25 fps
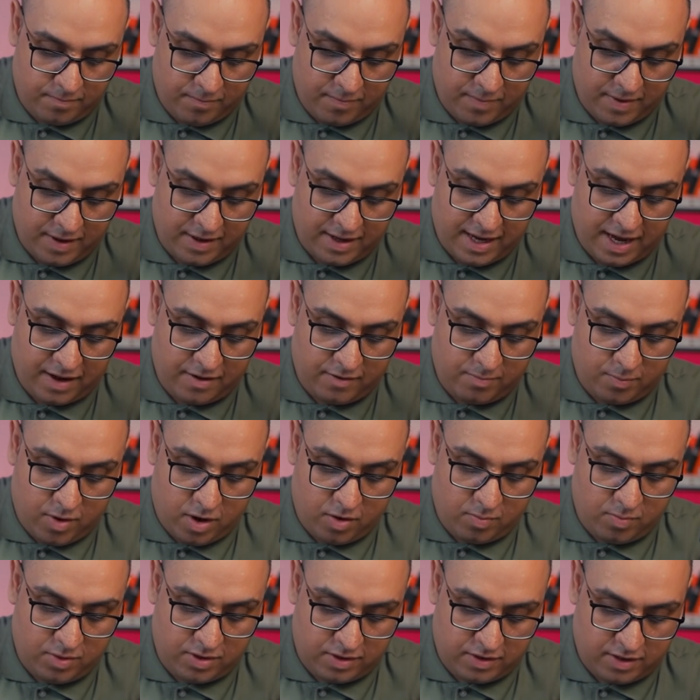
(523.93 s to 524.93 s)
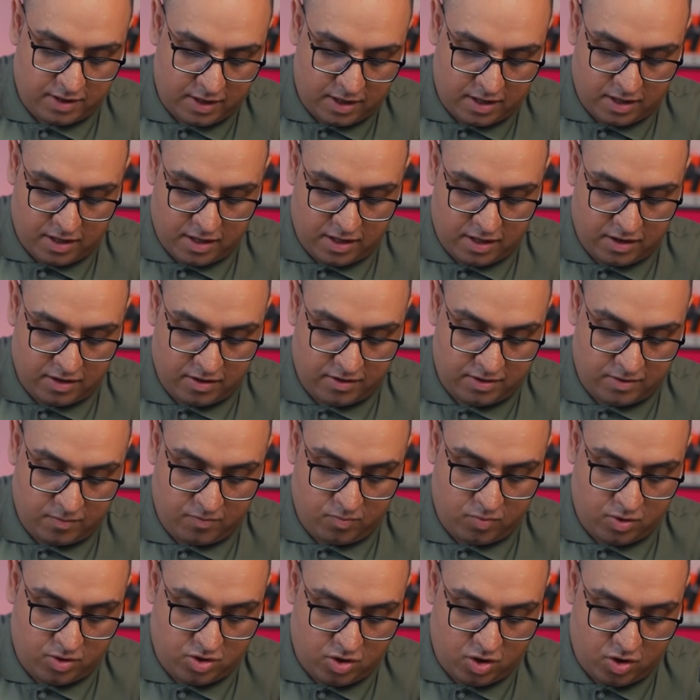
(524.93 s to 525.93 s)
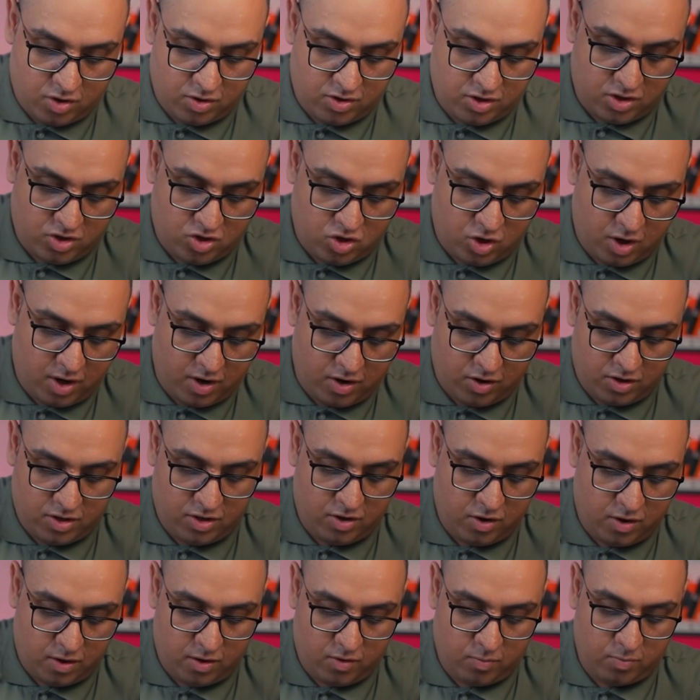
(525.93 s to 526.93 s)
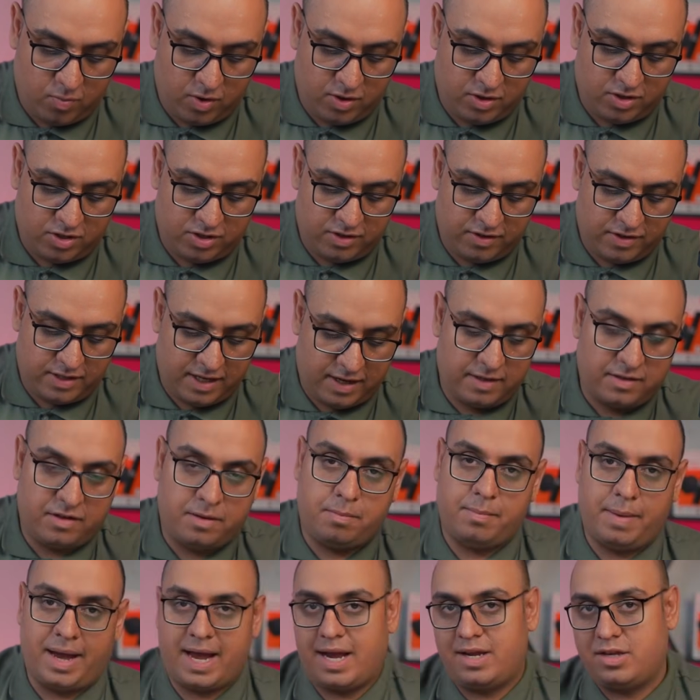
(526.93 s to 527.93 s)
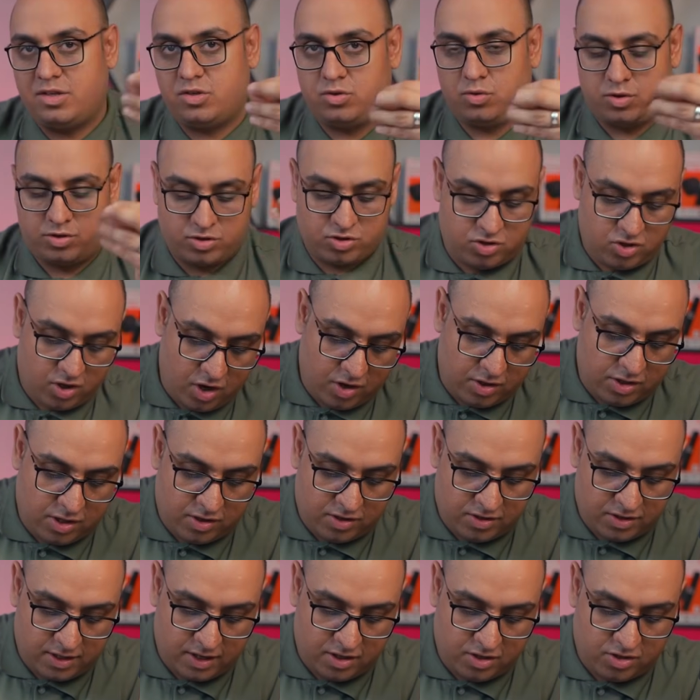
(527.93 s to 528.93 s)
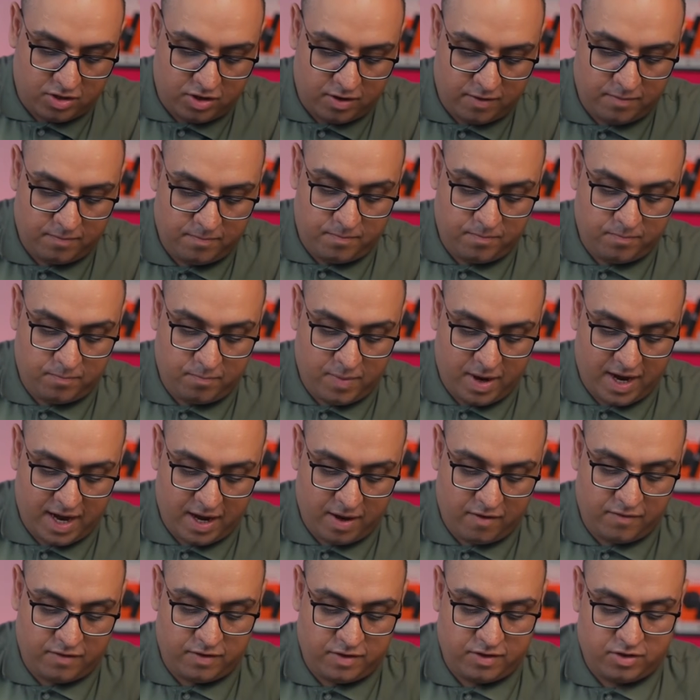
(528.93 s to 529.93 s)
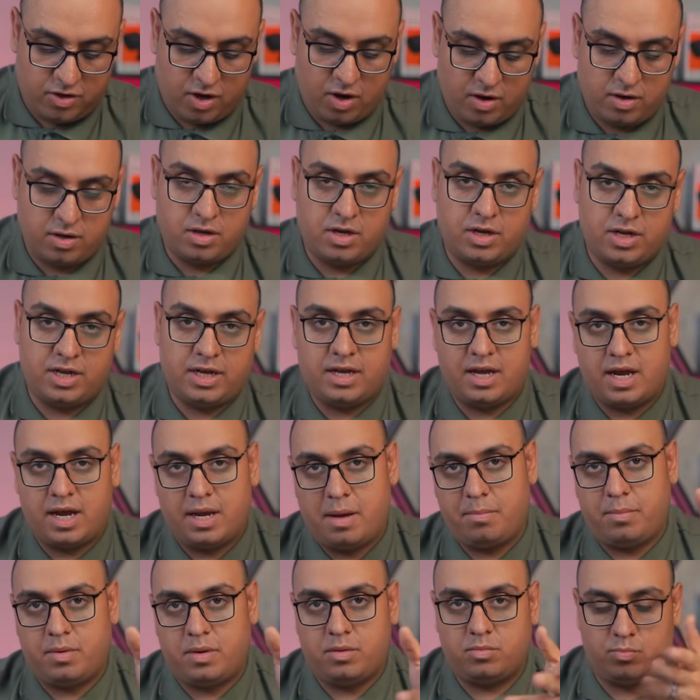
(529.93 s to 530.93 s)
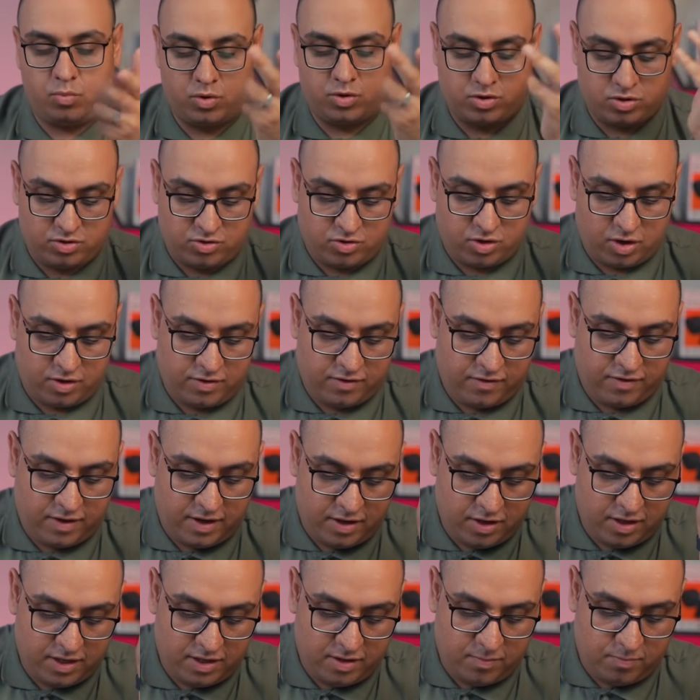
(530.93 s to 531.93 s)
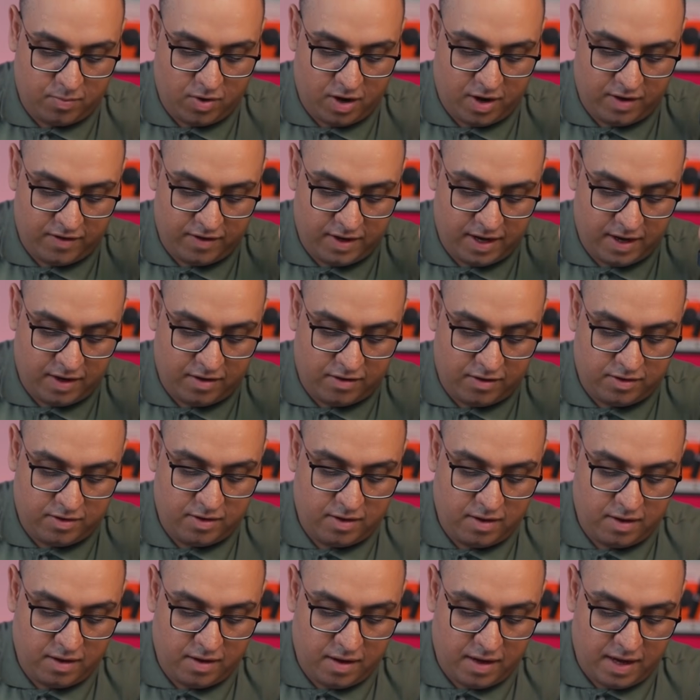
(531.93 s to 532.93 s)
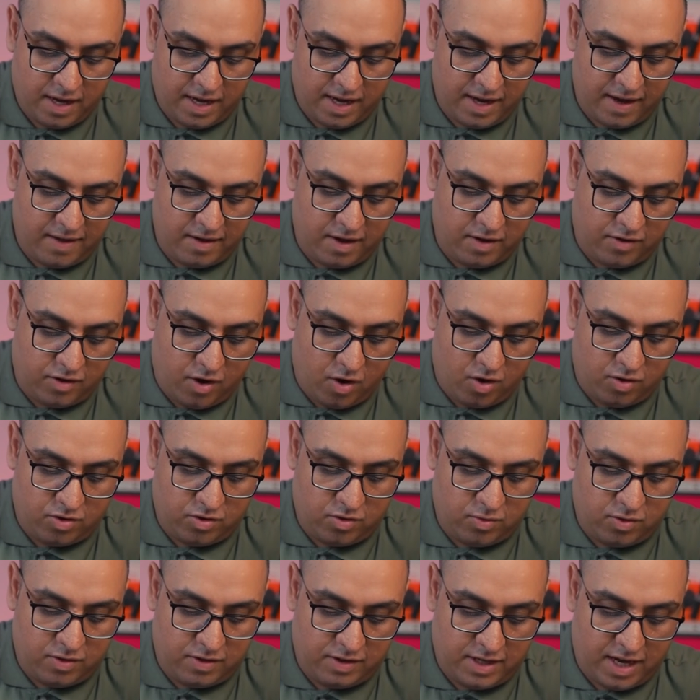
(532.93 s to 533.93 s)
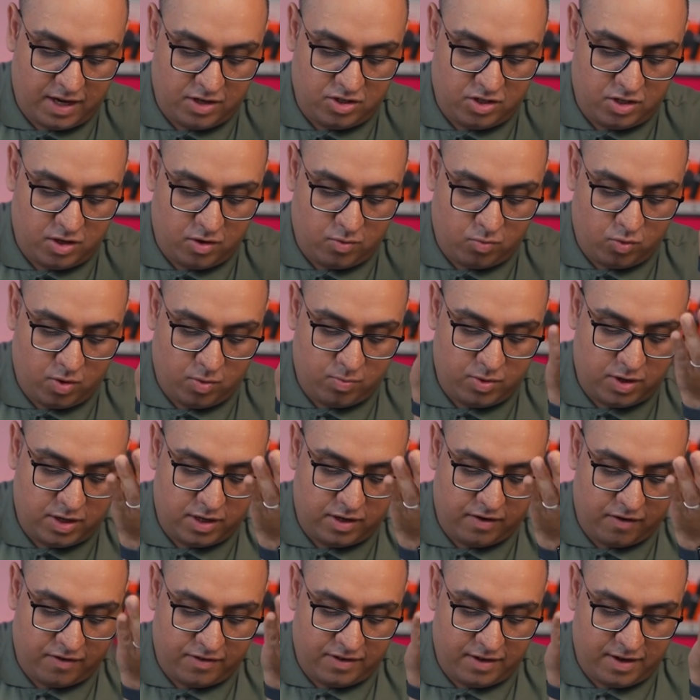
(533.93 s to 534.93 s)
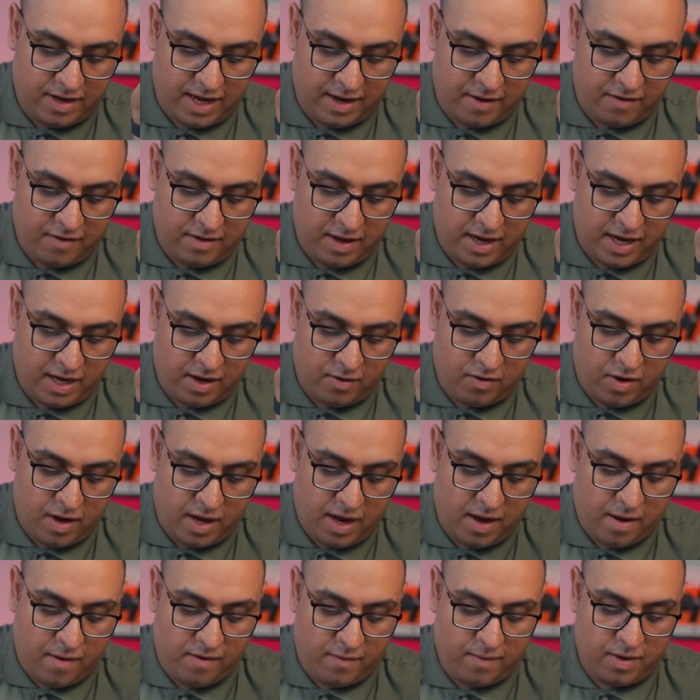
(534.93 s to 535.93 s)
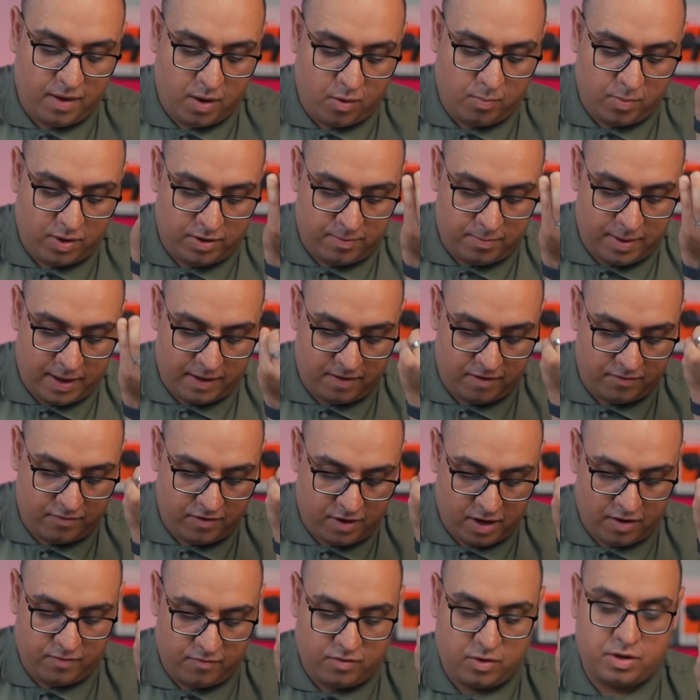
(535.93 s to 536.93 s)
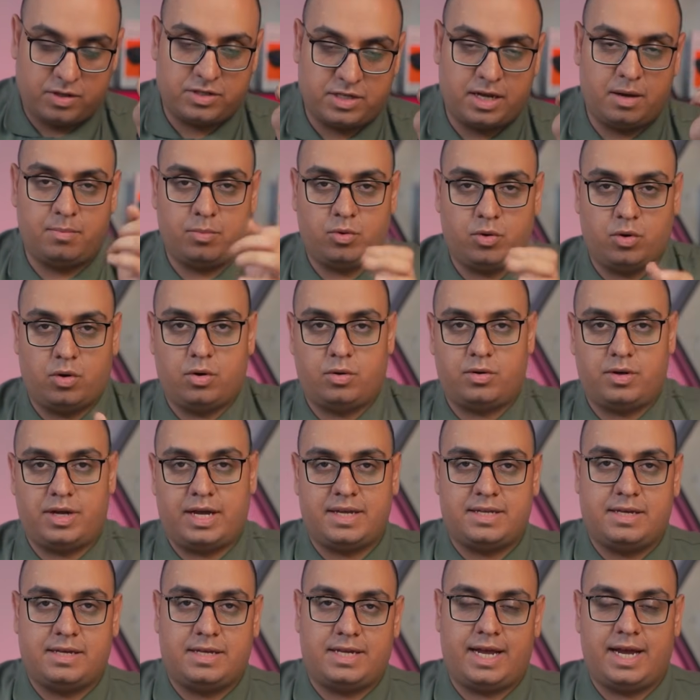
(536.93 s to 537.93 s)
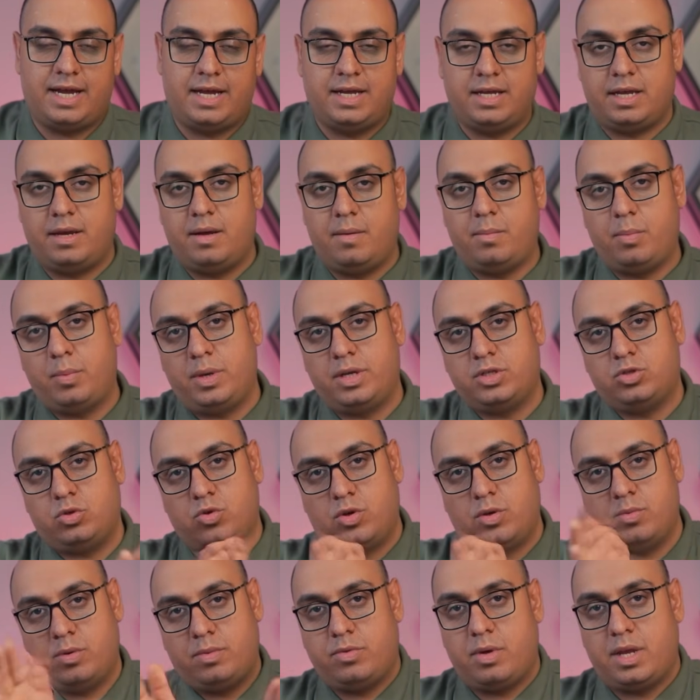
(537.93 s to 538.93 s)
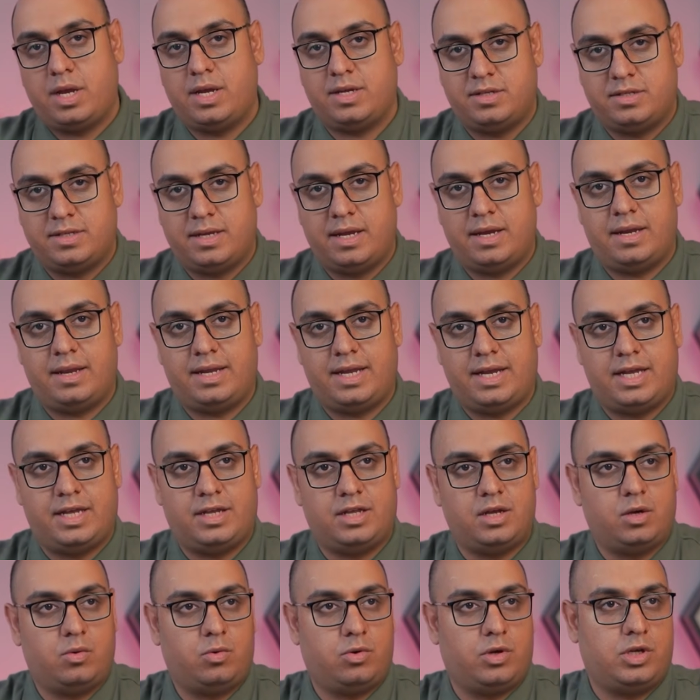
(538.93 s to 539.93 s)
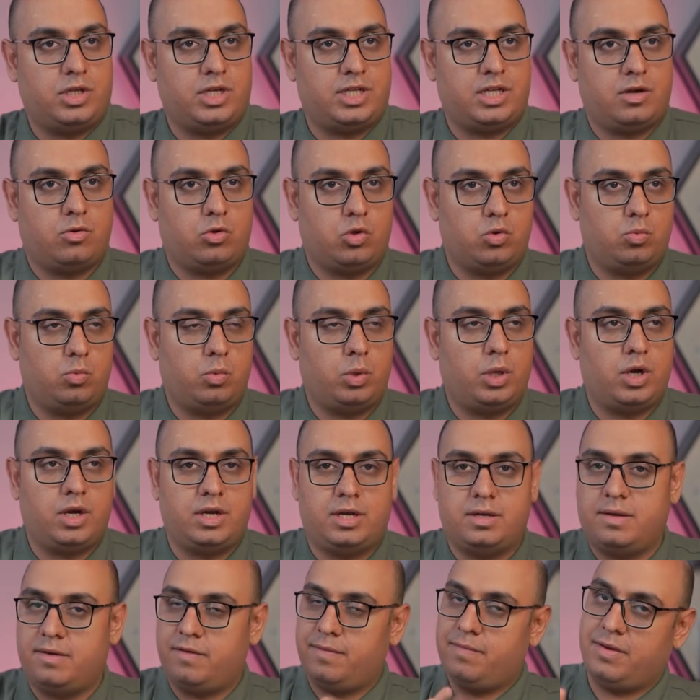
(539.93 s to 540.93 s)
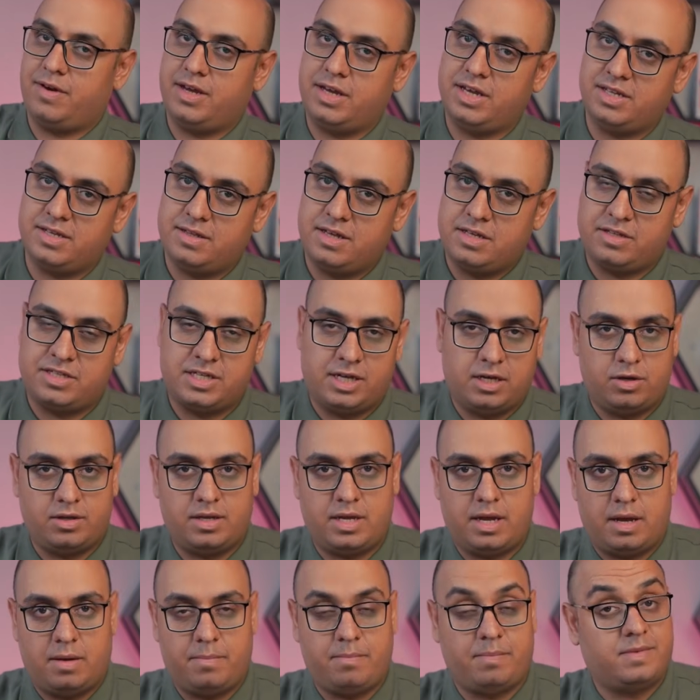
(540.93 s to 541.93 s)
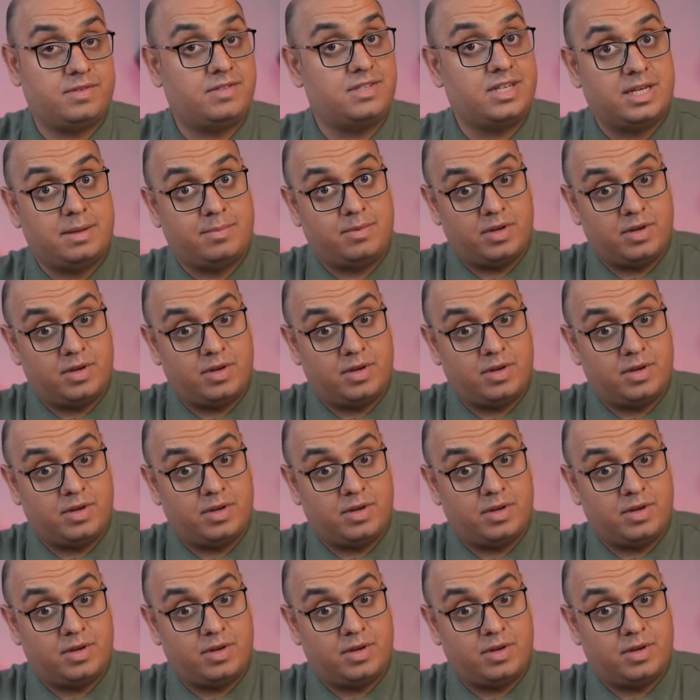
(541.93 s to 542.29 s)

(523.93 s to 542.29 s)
The next part we see is Return to Charge, which sends it back to its charging station. We have Start Cleanup, which starts the cleaning process. And there's also a section where we can select the area. We specify, for example, let's say which room of ours. It can go clean room 1, clean this area, skip